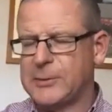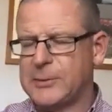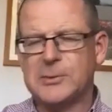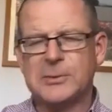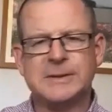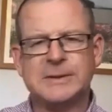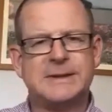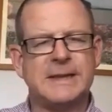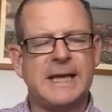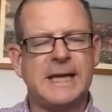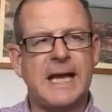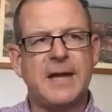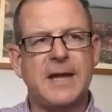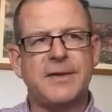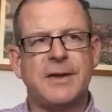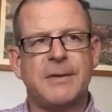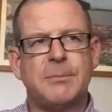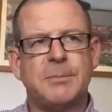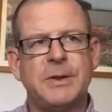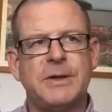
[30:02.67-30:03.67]
it all
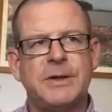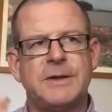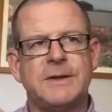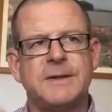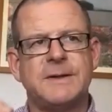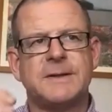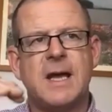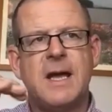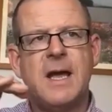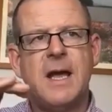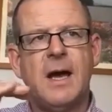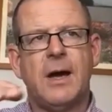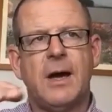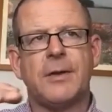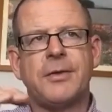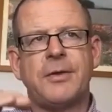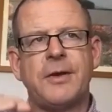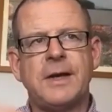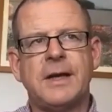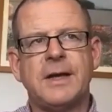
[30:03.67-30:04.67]
together, because I
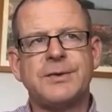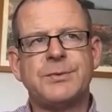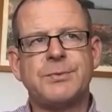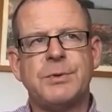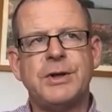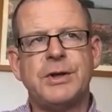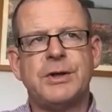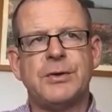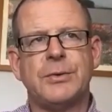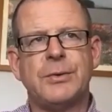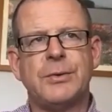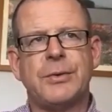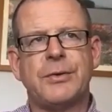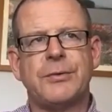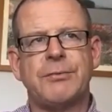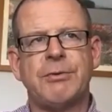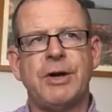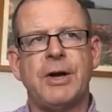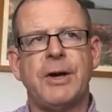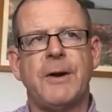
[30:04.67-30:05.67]
think as we go
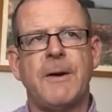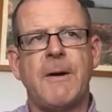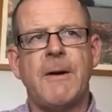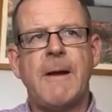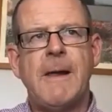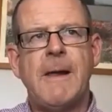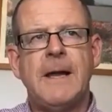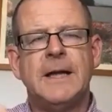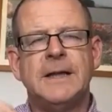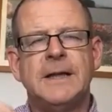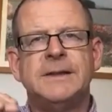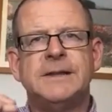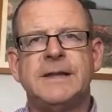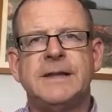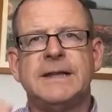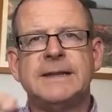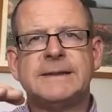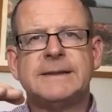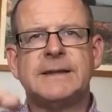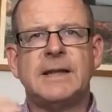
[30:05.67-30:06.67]
through,
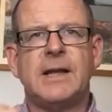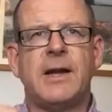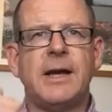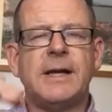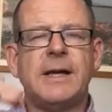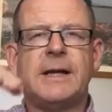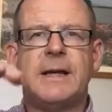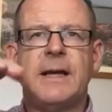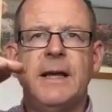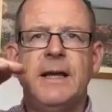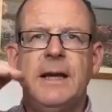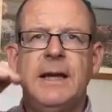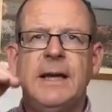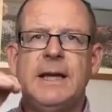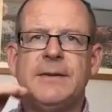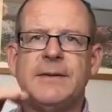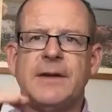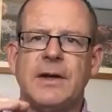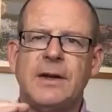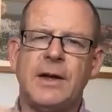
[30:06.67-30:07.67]
just like
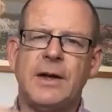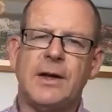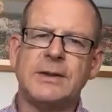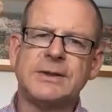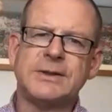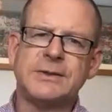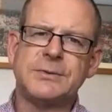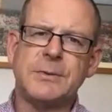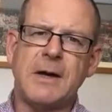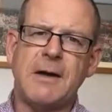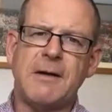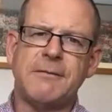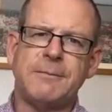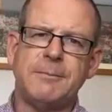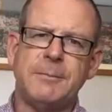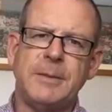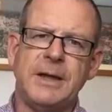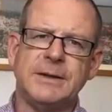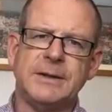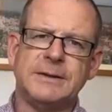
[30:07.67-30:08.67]
in the last 12
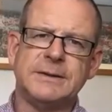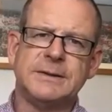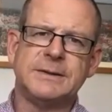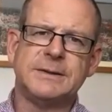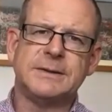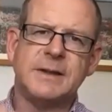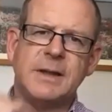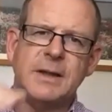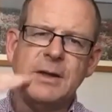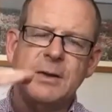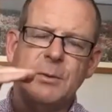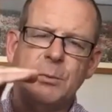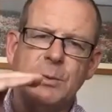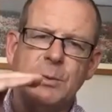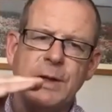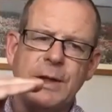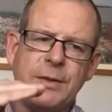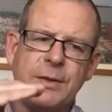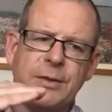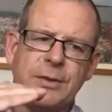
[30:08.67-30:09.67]
months
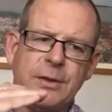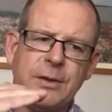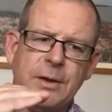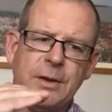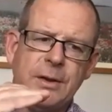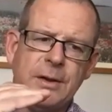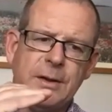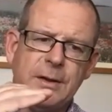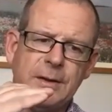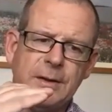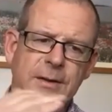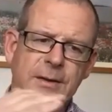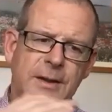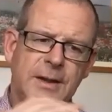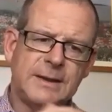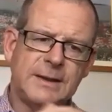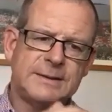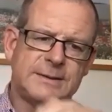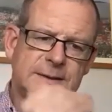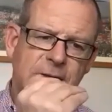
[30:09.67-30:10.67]
with
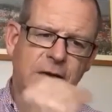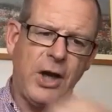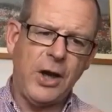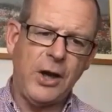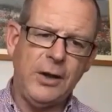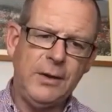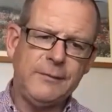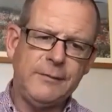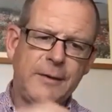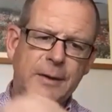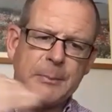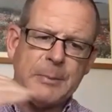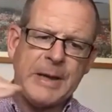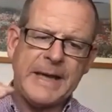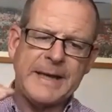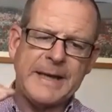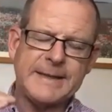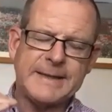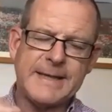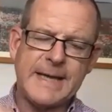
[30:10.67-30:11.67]
this COVID
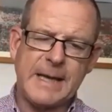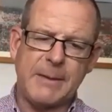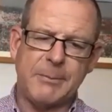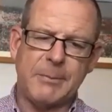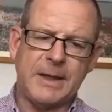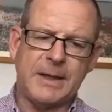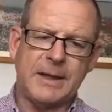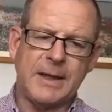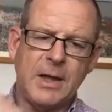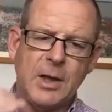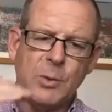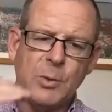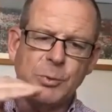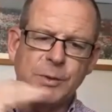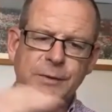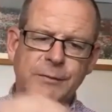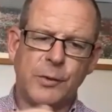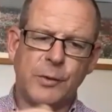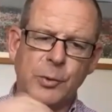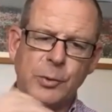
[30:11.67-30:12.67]
pandemic,
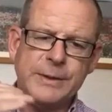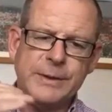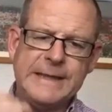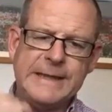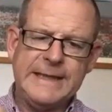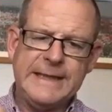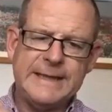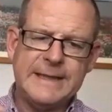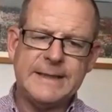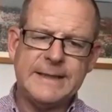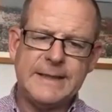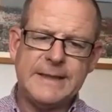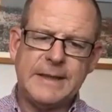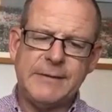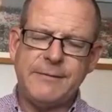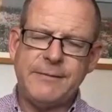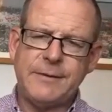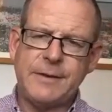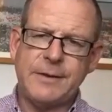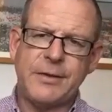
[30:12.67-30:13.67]
we've all needed
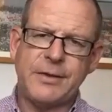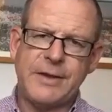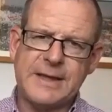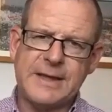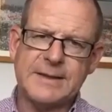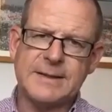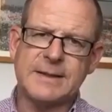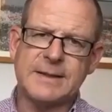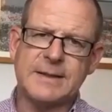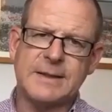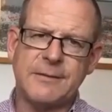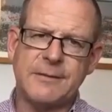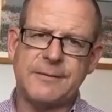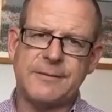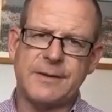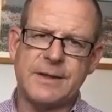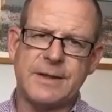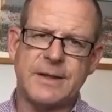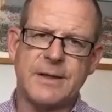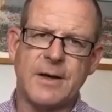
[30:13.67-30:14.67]
different things at
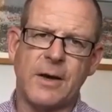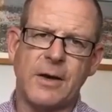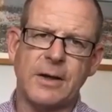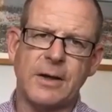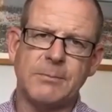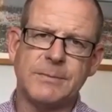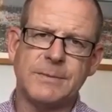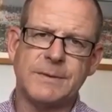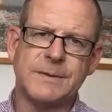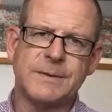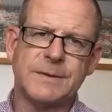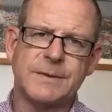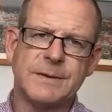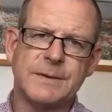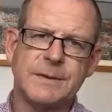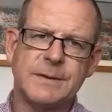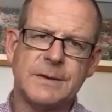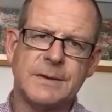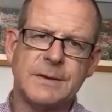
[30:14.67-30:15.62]
different times.